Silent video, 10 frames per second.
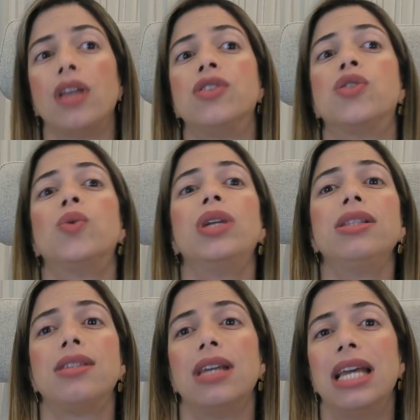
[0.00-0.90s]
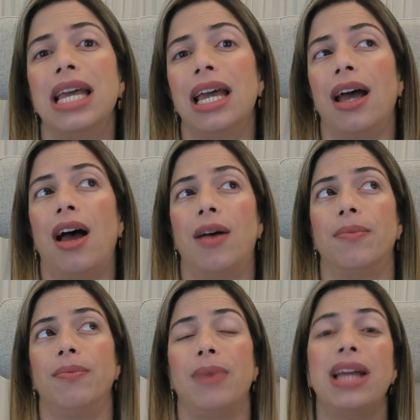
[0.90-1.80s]
students,
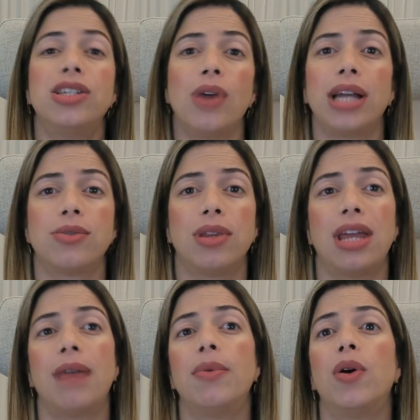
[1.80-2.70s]
interact with them,